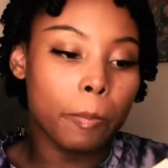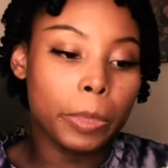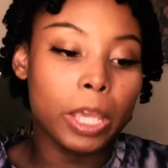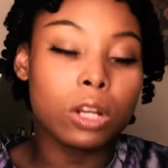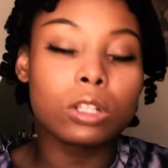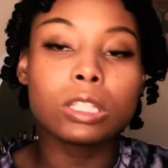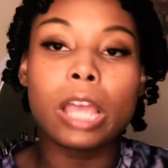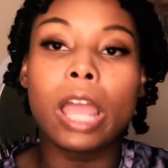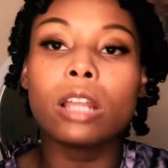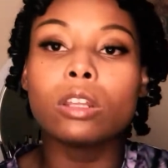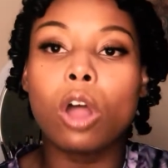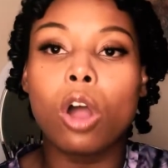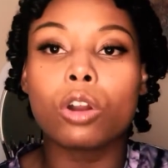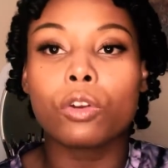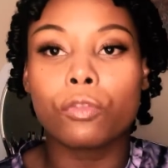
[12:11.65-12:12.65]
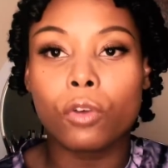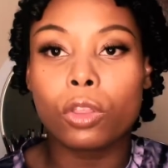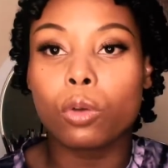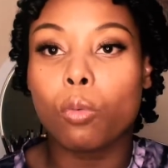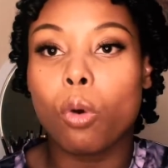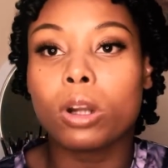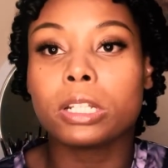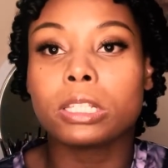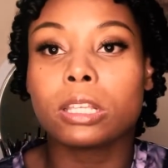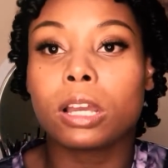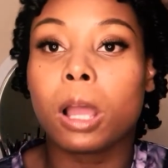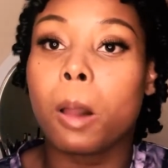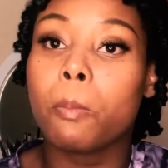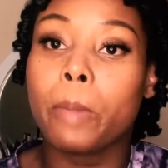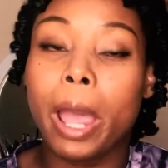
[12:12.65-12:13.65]
It'll take longer for the water to
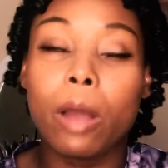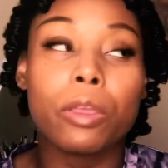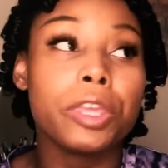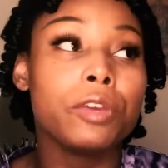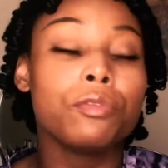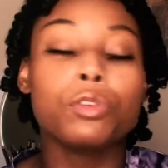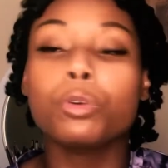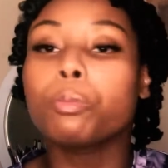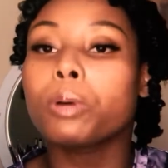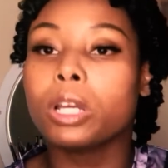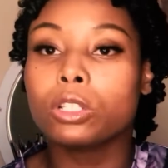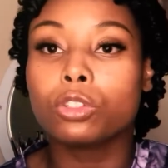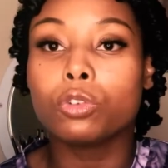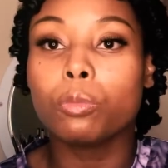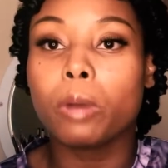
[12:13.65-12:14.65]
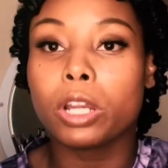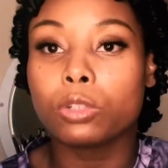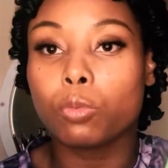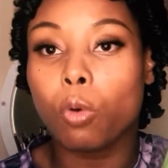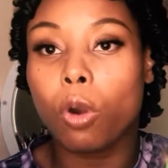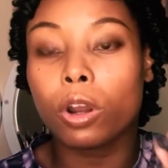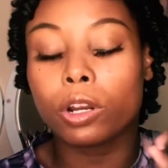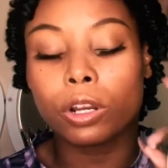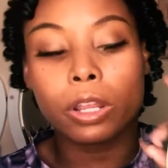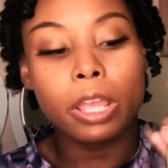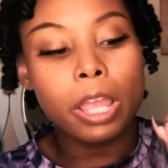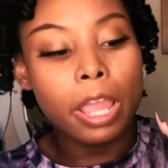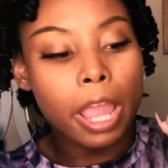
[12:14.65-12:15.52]
come out if you put too much water